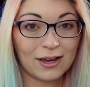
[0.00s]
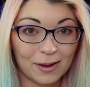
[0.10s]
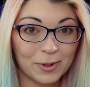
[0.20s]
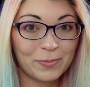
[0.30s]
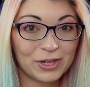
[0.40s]

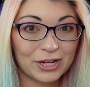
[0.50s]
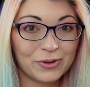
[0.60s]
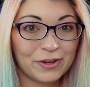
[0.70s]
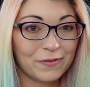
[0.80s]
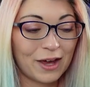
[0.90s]
Comment
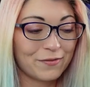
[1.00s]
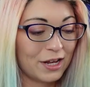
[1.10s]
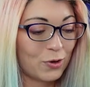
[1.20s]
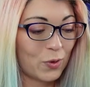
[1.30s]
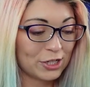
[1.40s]
below if you have
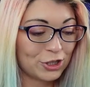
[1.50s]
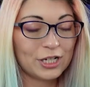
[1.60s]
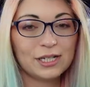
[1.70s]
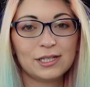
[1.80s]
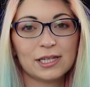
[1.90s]
any
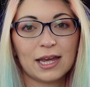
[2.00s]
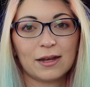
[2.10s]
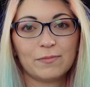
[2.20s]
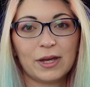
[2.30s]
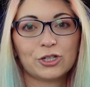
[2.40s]
questions
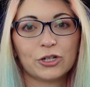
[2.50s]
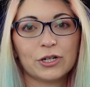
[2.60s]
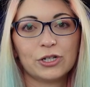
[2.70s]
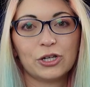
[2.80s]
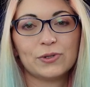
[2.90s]
and make
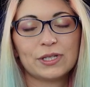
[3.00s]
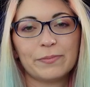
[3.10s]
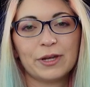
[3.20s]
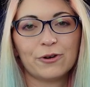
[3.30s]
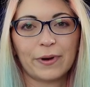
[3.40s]
sure to
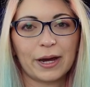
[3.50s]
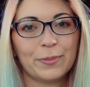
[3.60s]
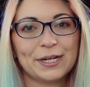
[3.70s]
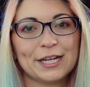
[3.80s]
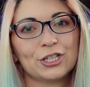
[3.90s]
send me your
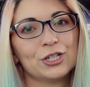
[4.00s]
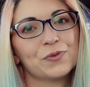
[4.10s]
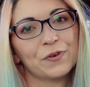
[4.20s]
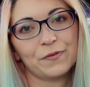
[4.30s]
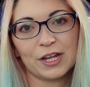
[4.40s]
recommendations
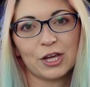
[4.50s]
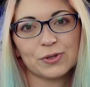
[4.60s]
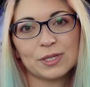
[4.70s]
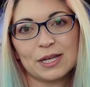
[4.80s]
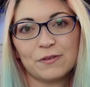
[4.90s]
for
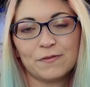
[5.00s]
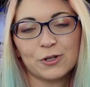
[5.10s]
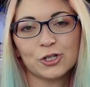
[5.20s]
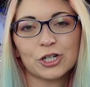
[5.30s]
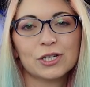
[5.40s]
videos in the
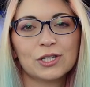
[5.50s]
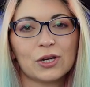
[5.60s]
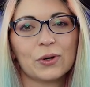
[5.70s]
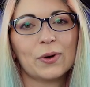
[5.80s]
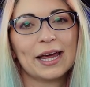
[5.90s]
future
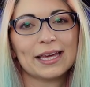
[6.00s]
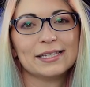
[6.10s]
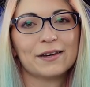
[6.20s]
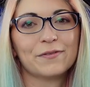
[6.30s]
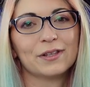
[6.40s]
so I can
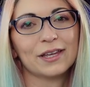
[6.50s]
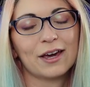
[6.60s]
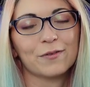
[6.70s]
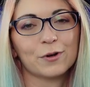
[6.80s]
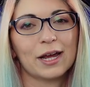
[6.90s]
definitely
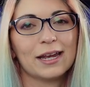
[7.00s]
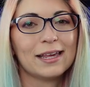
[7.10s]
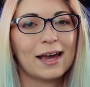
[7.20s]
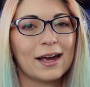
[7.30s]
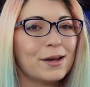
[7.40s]
cover
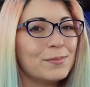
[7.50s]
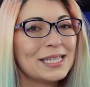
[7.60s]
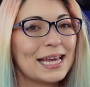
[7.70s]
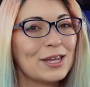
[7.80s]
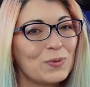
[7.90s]
any
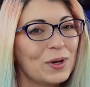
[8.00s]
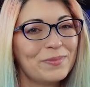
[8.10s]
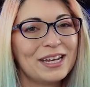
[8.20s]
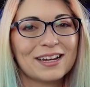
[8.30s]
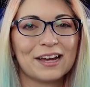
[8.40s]
items that you want
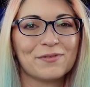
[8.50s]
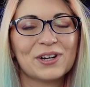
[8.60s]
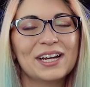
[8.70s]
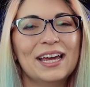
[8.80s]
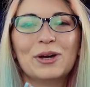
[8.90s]
me to
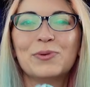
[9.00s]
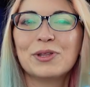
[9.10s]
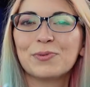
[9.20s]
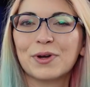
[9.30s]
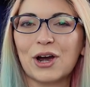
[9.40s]
cover
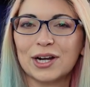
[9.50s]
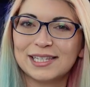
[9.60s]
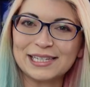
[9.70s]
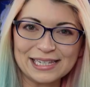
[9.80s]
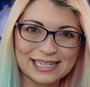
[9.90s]
with
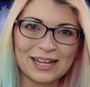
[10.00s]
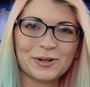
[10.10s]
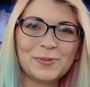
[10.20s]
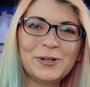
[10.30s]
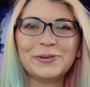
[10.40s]
regards to
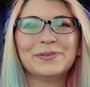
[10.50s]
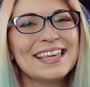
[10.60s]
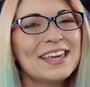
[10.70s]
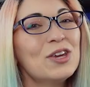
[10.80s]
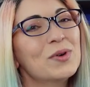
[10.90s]
Sailor Moon.
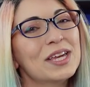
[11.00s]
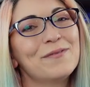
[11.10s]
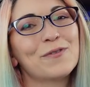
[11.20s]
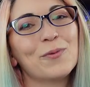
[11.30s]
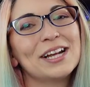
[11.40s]
Thank you
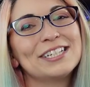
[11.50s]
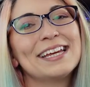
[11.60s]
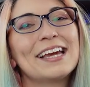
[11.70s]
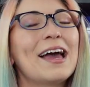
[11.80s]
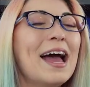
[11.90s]
again for watching.